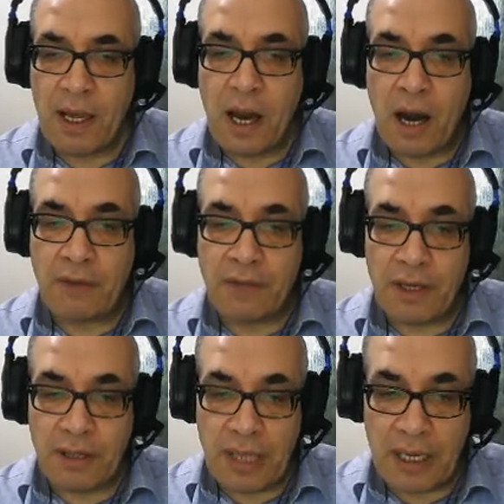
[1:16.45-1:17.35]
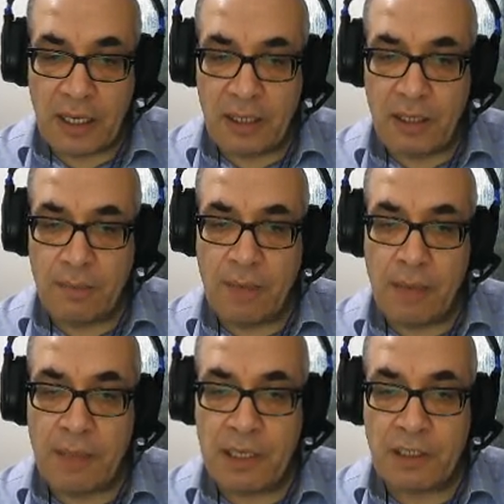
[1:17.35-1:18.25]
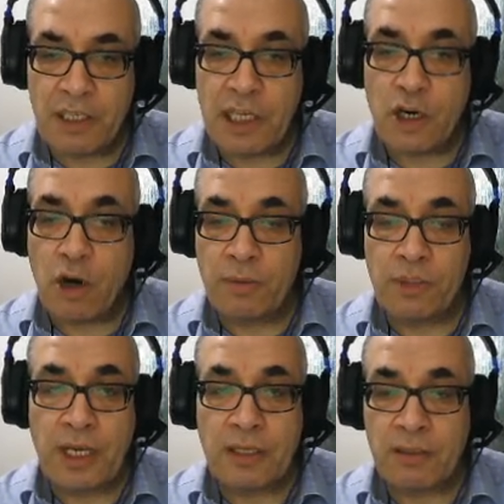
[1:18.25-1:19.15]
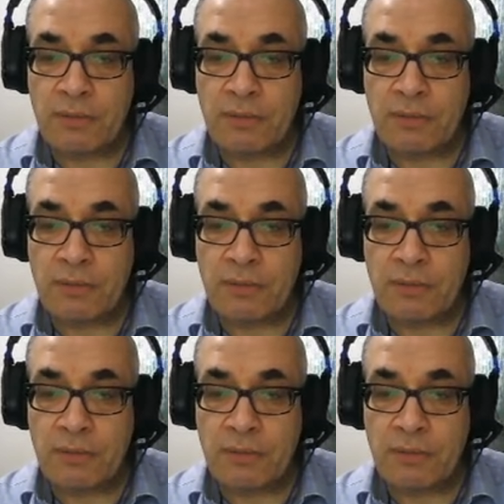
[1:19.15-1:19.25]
After think, maybe zero object.